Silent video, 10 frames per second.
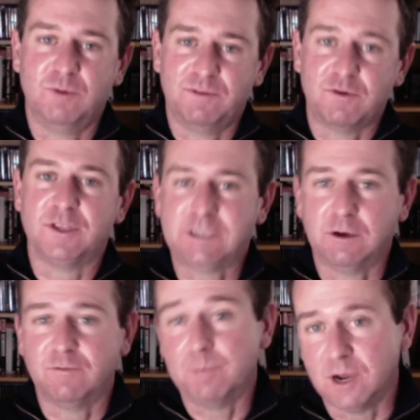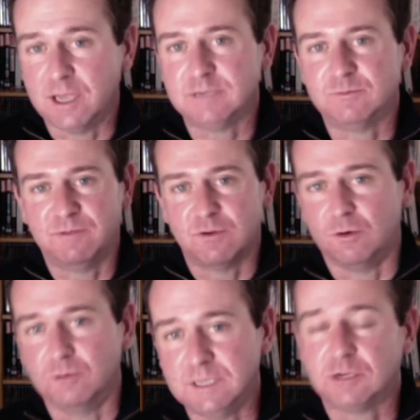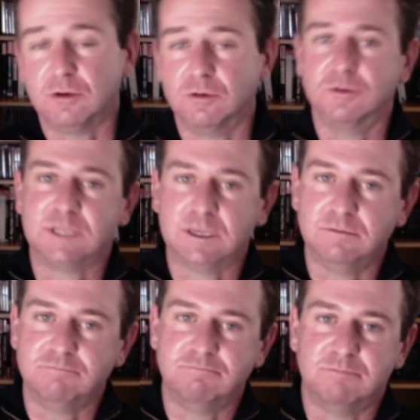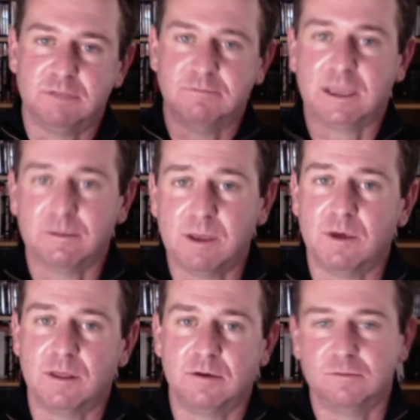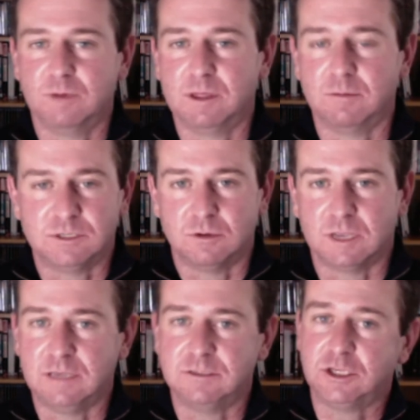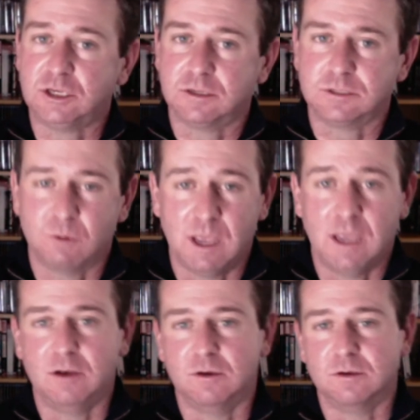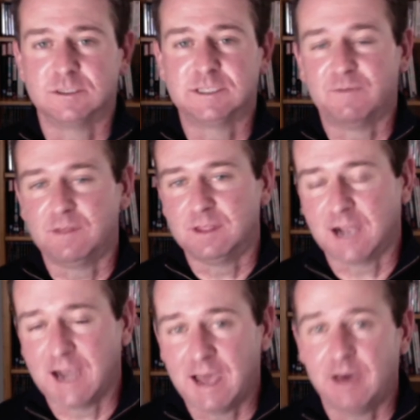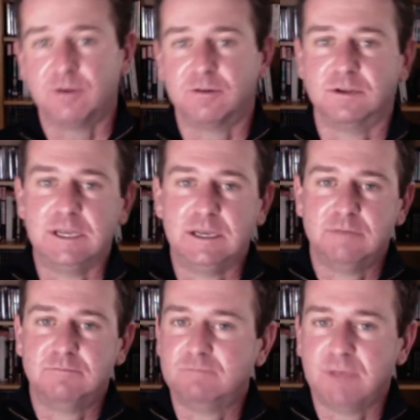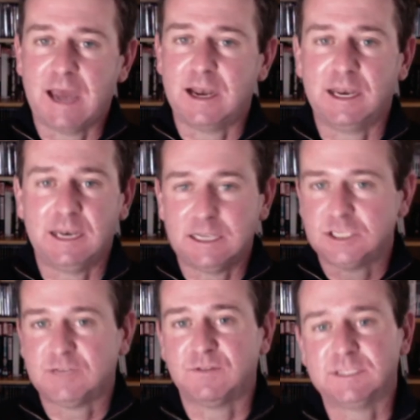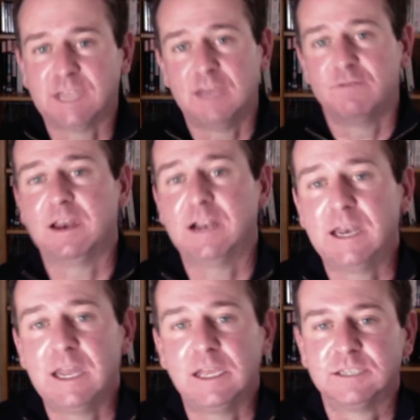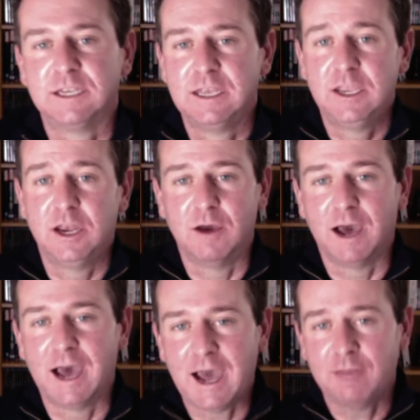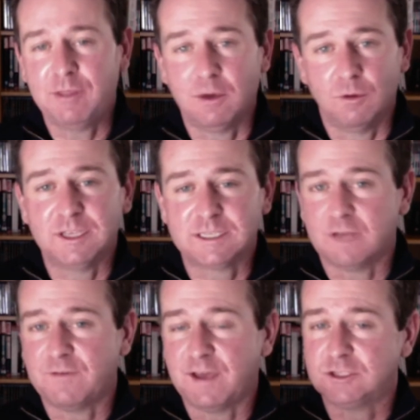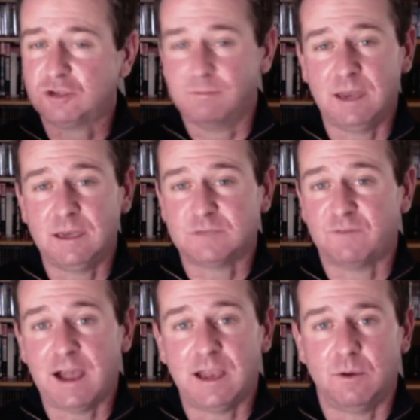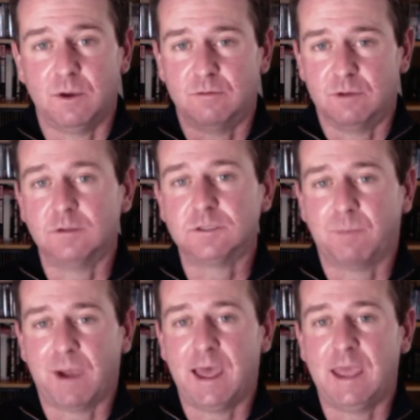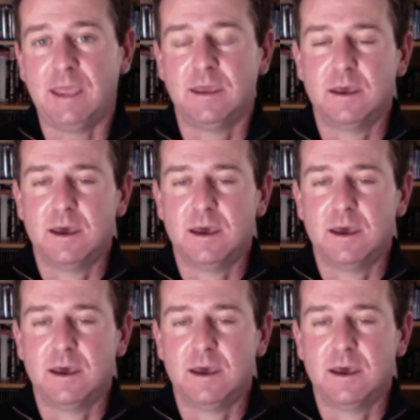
we've got the silver bullet, we've got all these tools that they can be, whether we're talking digital twin or stuff in the cloud or analytics just for the sake of analytics. I think all this stuff has tremendous value and a role to play,